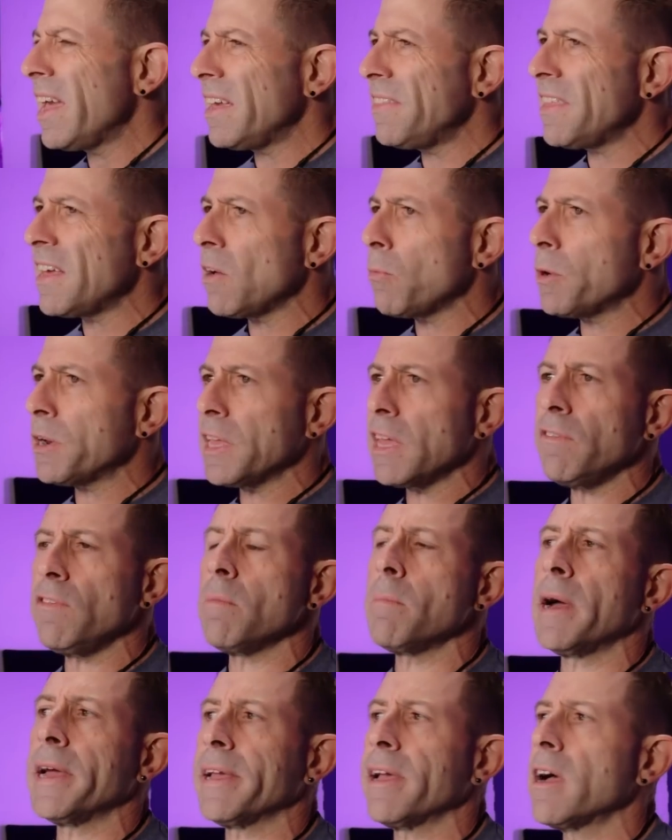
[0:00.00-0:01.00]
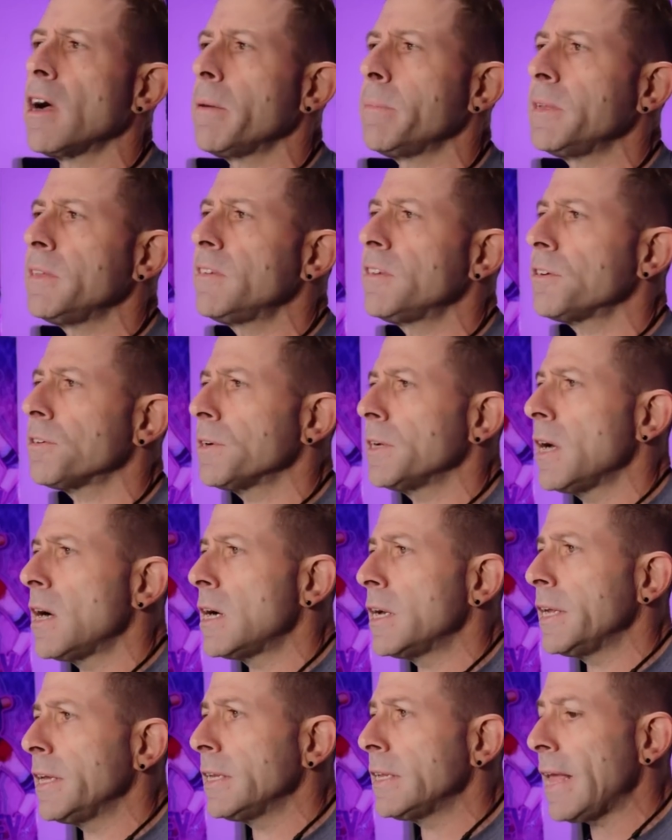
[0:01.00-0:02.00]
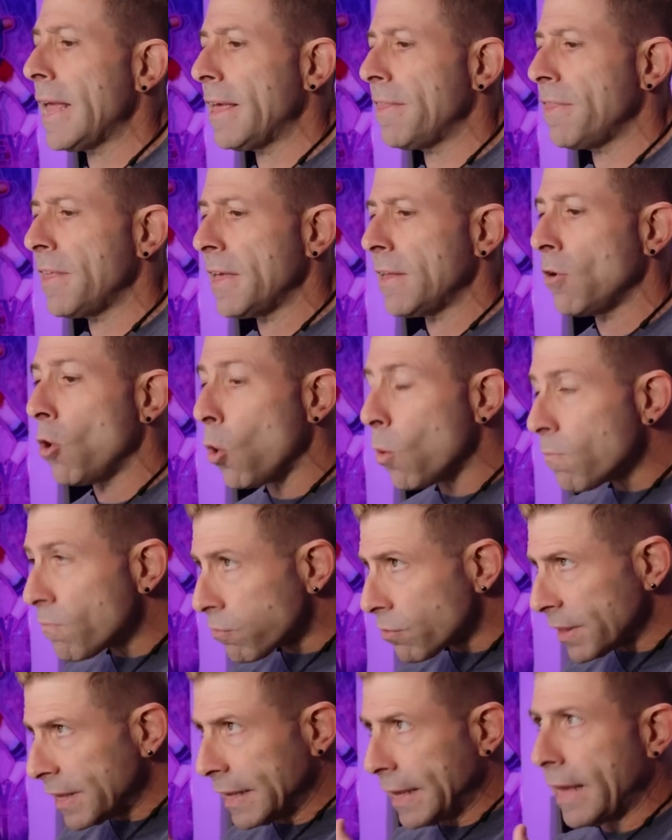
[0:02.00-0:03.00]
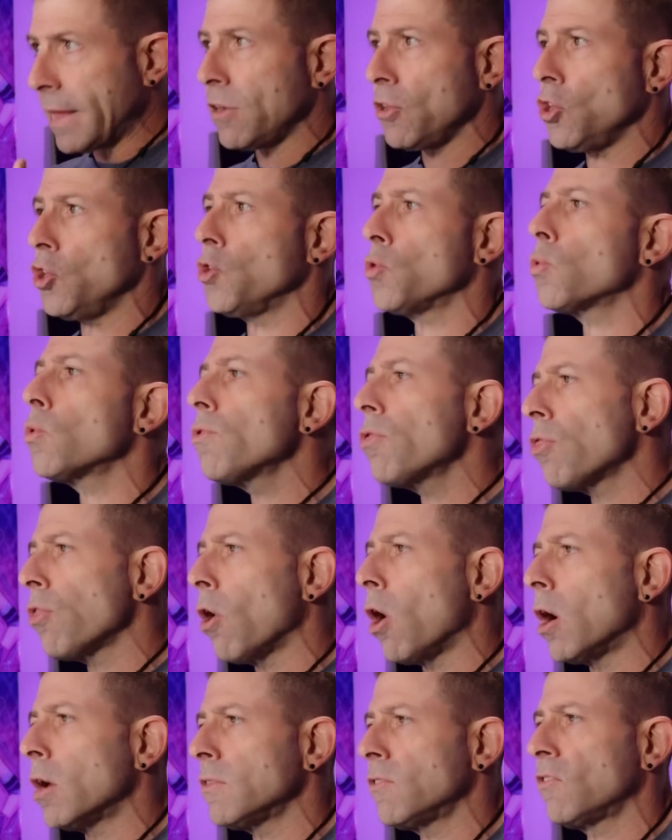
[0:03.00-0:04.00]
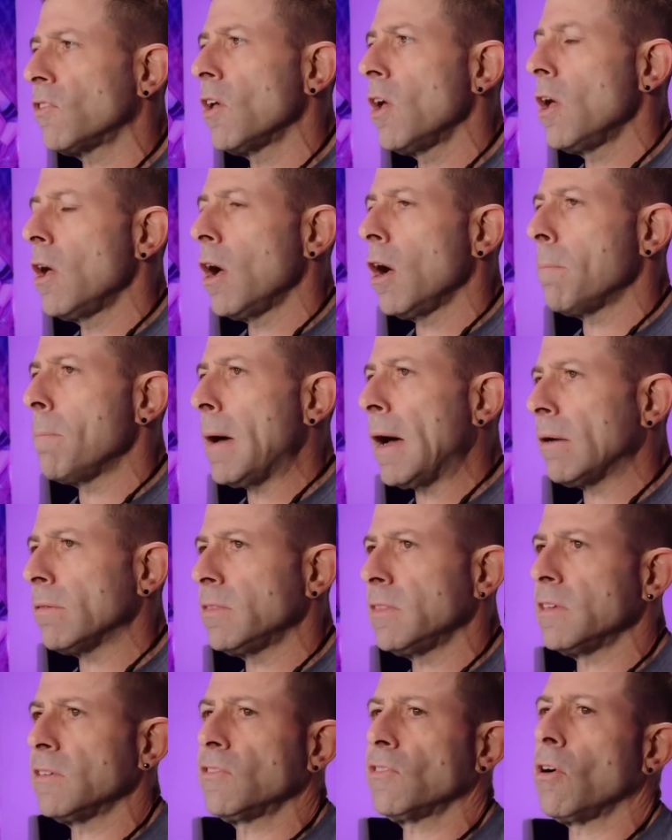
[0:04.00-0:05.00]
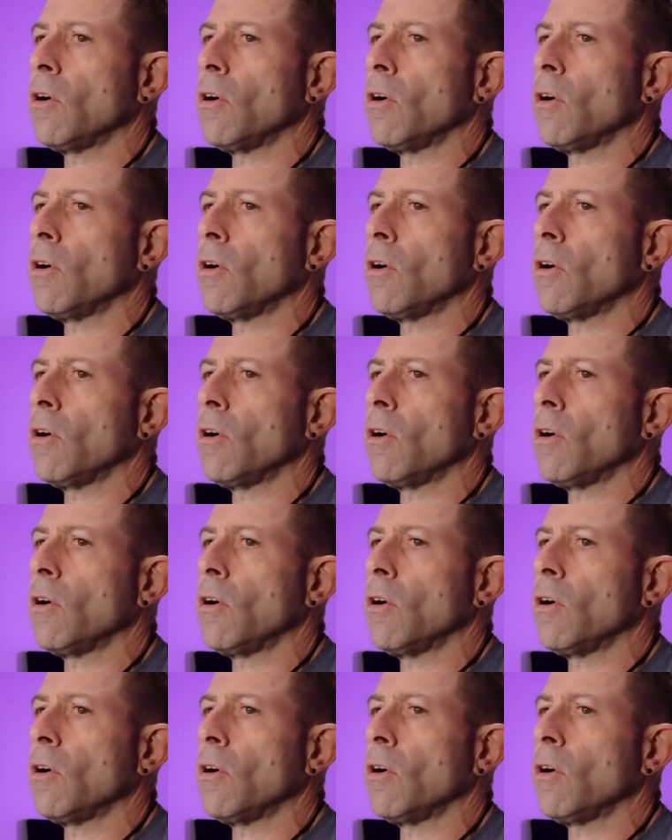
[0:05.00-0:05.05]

and then I want to give you my commentary on it, and then hopefully get your thoughts about this